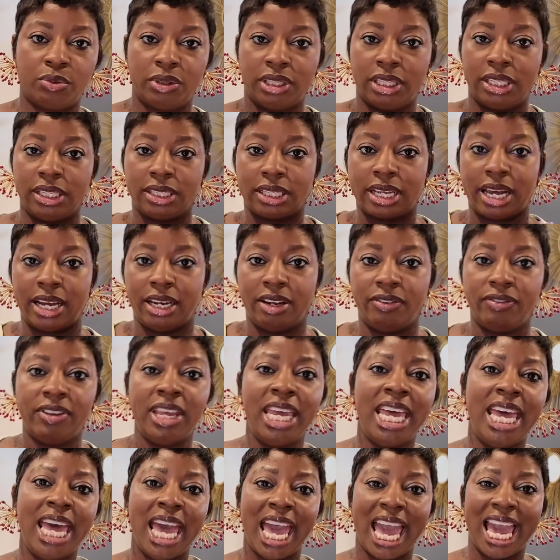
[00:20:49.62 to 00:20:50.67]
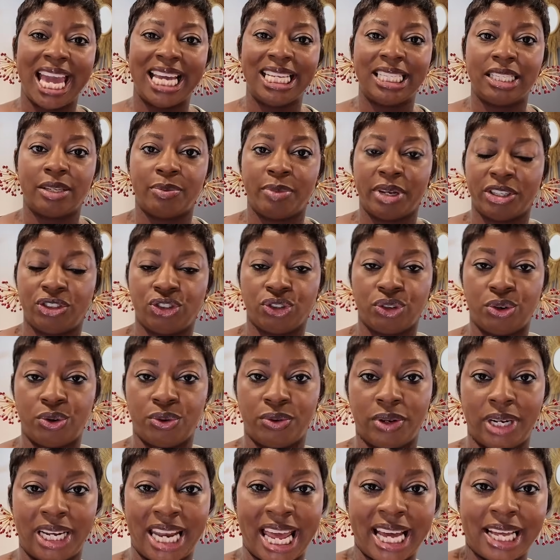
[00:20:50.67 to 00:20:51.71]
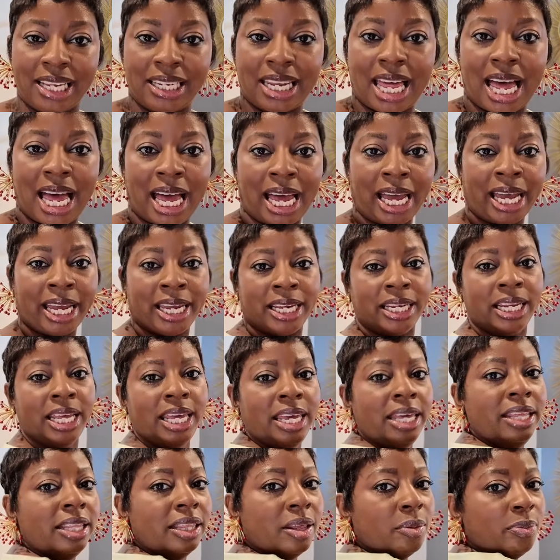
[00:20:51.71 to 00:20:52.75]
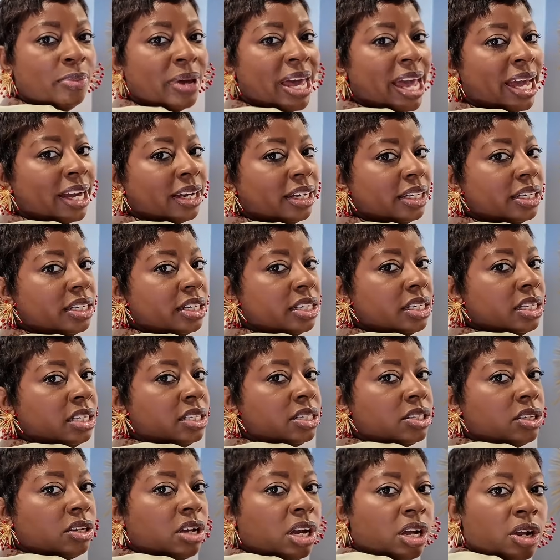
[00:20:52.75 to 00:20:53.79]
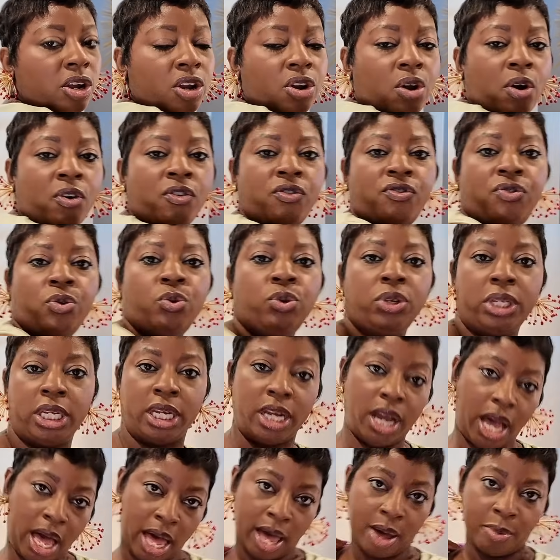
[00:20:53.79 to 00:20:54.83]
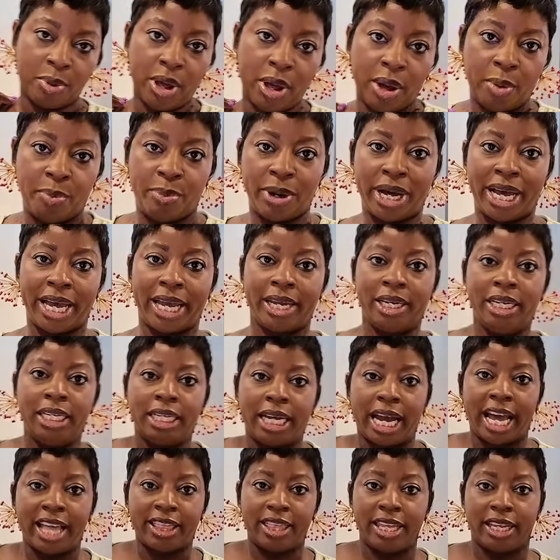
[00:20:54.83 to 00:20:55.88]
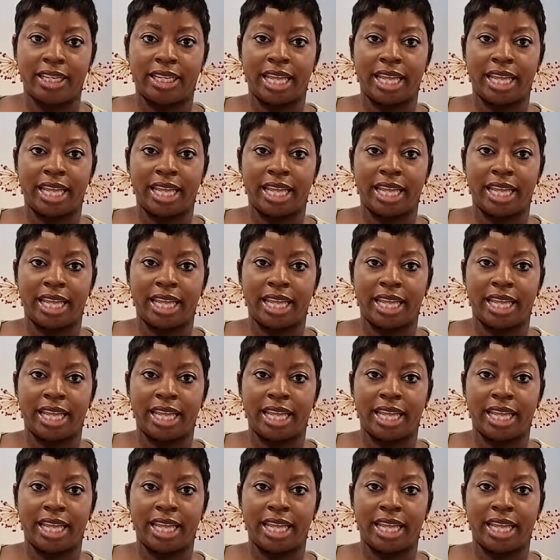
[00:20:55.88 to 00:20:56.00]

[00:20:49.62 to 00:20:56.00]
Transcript: with this kind of asymmetrical neckline. The back is, you know, fully up, but I think